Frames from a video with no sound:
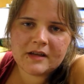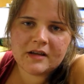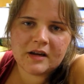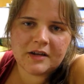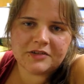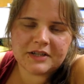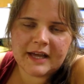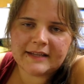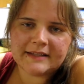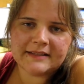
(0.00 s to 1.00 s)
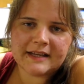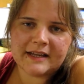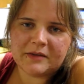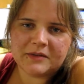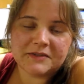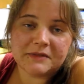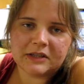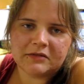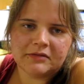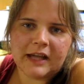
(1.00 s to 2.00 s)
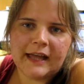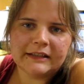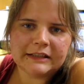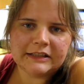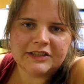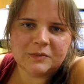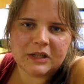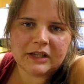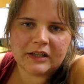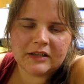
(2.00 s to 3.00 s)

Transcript: All she had to say was very flatly to me.